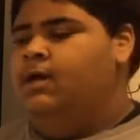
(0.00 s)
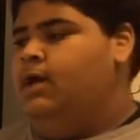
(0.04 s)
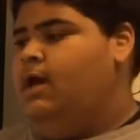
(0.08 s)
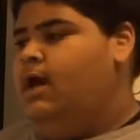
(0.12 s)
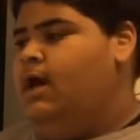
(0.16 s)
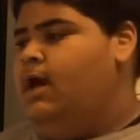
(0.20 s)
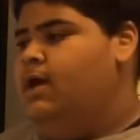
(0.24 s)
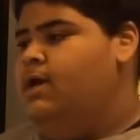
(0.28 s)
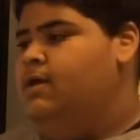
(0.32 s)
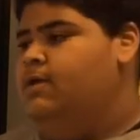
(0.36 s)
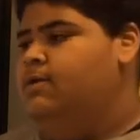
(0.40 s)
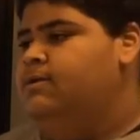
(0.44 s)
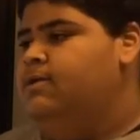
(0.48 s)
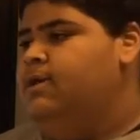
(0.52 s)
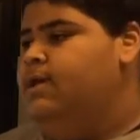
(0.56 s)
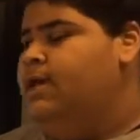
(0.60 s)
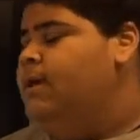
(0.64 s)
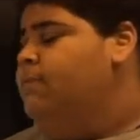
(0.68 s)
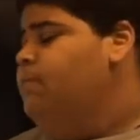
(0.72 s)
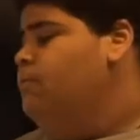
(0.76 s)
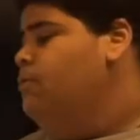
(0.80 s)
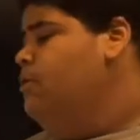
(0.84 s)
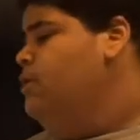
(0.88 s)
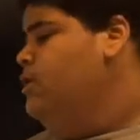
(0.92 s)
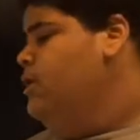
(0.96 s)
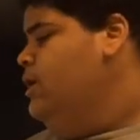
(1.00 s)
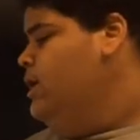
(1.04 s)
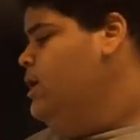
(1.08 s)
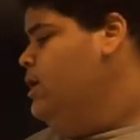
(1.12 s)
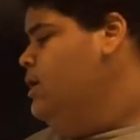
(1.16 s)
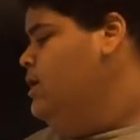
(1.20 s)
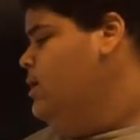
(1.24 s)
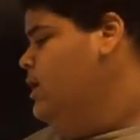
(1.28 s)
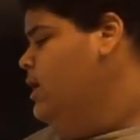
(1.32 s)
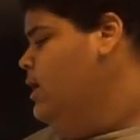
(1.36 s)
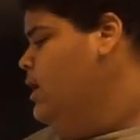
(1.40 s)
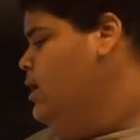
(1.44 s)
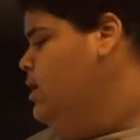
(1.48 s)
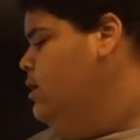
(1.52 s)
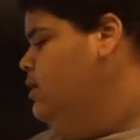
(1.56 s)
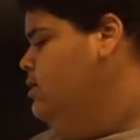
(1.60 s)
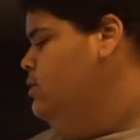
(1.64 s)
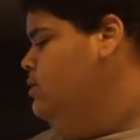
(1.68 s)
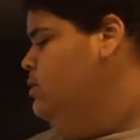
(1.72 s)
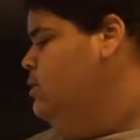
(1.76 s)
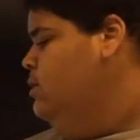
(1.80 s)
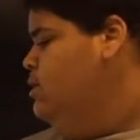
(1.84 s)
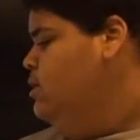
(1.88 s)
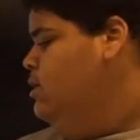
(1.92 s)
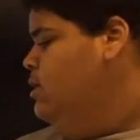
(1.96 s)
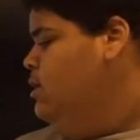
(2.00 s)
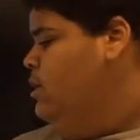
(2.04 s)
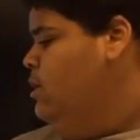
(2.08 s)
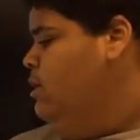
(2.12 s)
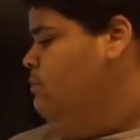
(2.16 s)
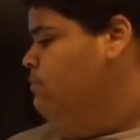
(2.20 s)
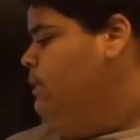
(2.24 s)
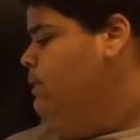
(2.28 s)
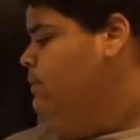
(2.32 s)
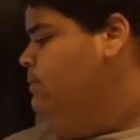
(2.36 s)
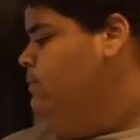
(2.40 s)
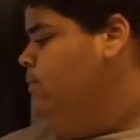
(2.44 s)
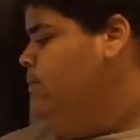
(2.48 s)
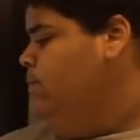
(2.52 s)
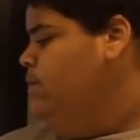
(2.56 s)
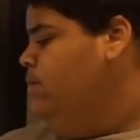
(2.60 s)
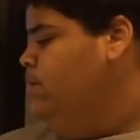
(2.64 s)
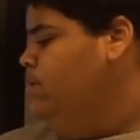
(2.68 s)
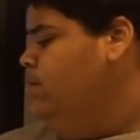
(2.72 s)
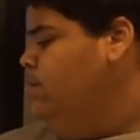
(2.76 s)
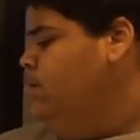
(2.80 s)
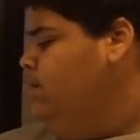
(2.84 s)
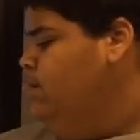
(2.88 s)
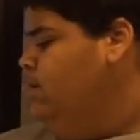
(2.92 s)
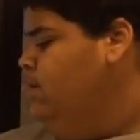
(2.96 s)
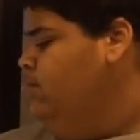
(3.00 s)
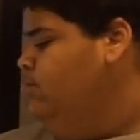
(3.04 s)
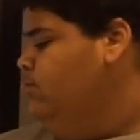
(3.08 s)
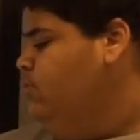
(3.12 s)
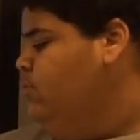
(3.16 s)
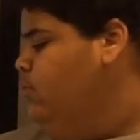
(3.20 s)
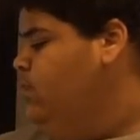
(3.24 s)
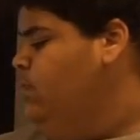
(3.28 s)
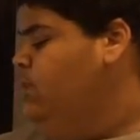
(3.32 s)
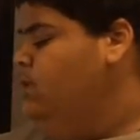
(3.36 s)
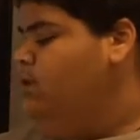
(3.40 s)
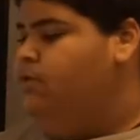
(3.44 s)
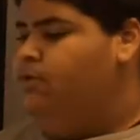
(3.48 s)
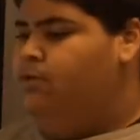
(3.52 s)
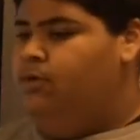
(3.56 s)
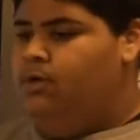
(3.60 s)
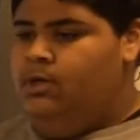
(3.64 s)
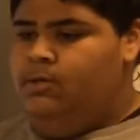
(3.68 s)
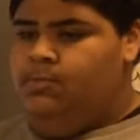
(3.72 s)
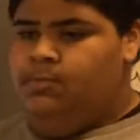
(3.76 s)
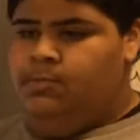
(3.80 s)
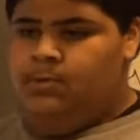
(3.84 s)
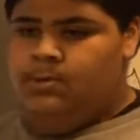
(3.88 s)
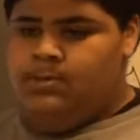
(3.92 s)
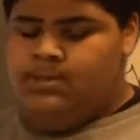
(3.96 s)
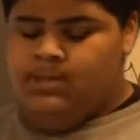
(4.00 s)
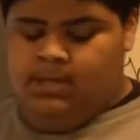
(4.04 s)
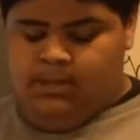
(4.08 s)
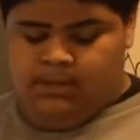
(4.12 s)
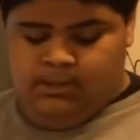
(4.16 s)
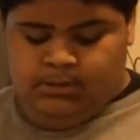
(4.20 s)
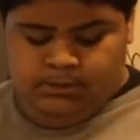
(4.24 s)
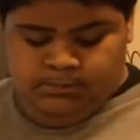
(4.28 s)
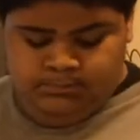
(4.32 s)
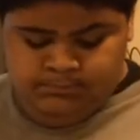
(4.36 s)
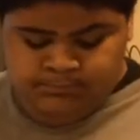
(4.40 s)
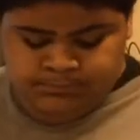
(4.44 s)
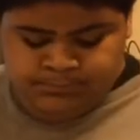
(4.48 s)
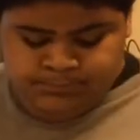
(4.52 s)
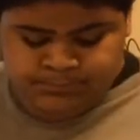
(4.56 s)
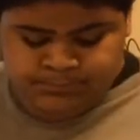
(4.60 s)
chi table, and I got a probability of 20 to 30%.